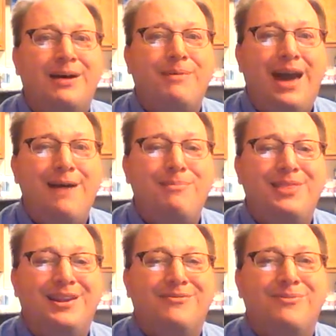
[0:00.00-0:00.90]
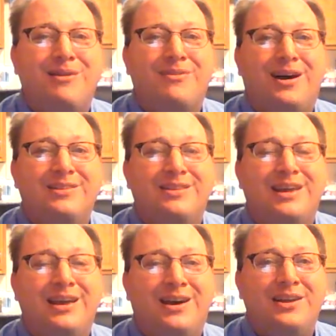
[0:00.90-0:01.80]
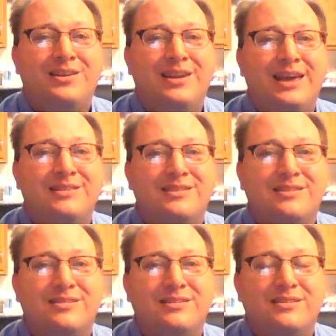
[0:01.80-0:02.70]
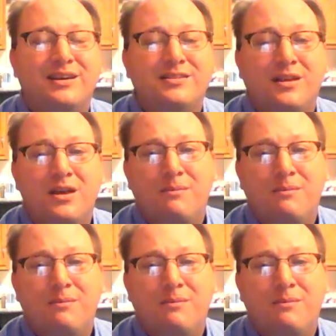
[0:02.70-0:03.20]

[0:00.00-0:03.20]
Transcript: I'm happy that I've gotten to day 66,